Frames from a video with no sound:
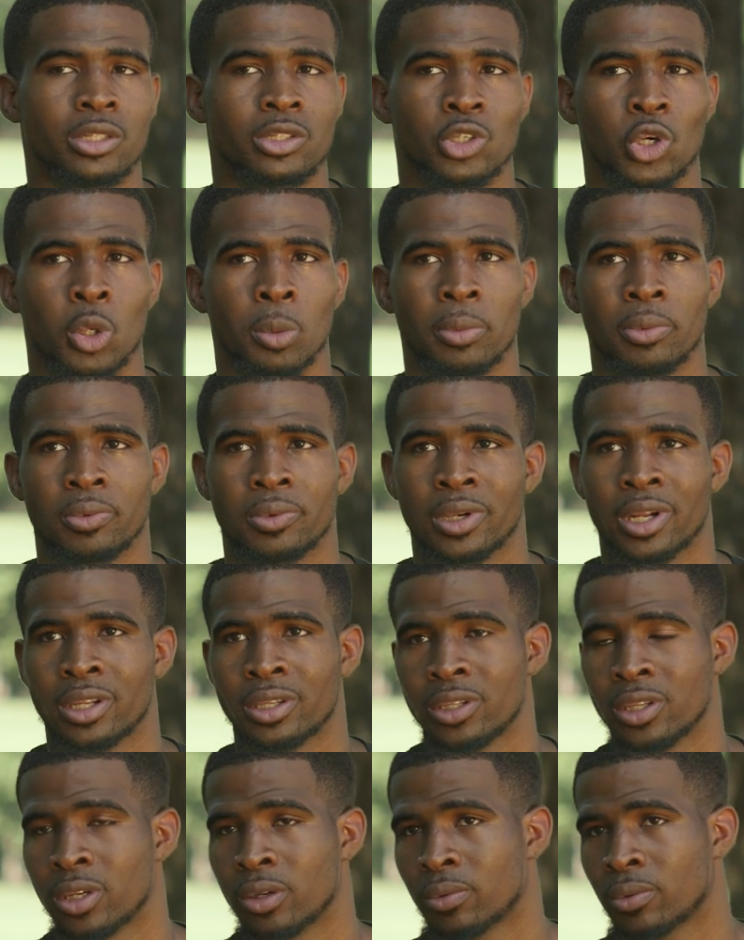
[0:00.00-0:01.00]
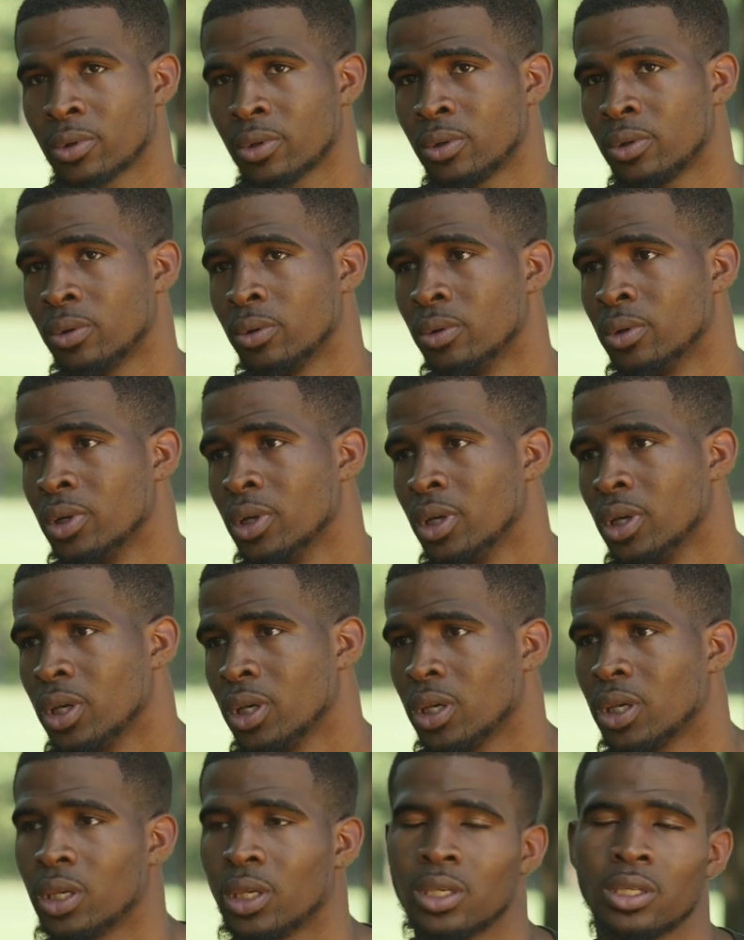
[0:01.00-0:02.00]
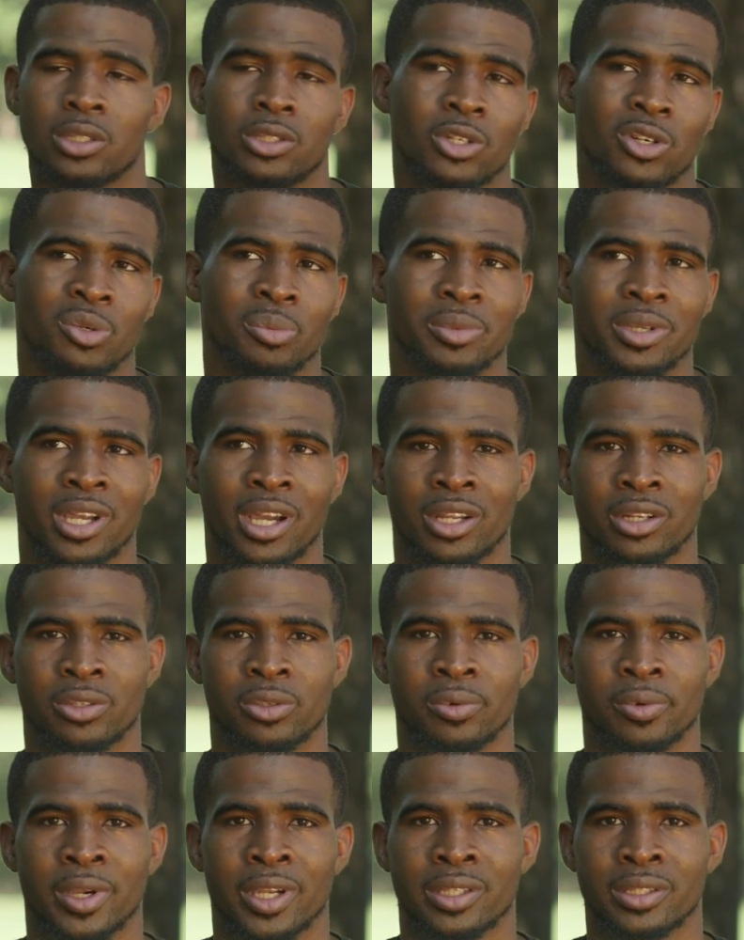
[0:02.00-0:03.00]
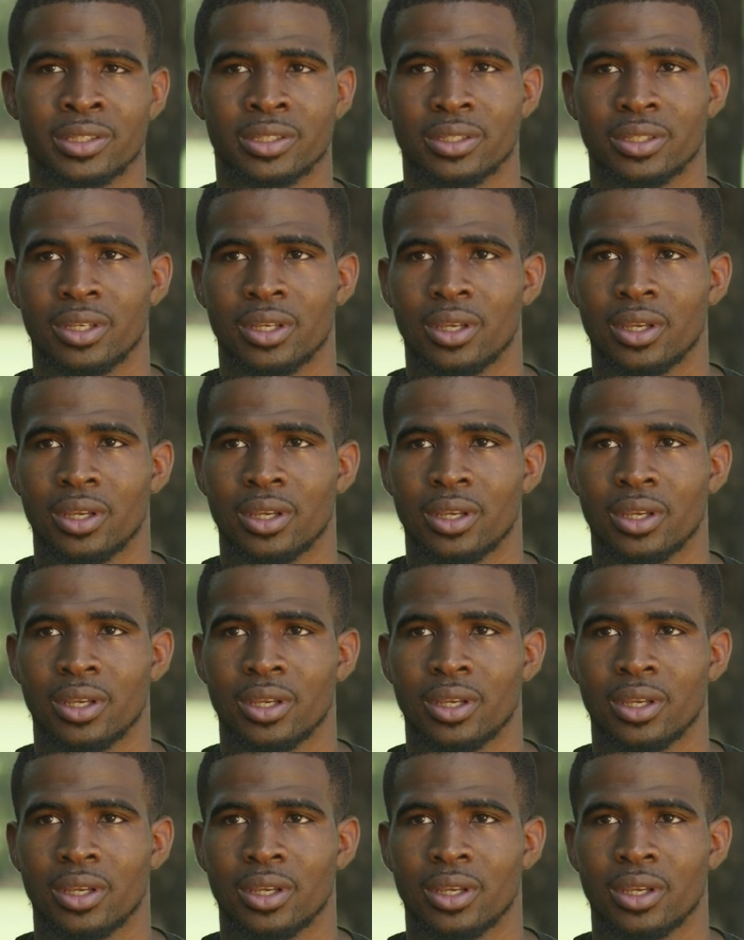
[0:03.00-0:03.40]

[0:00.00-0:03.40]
told me what I did wrong, and he told me how to correct it.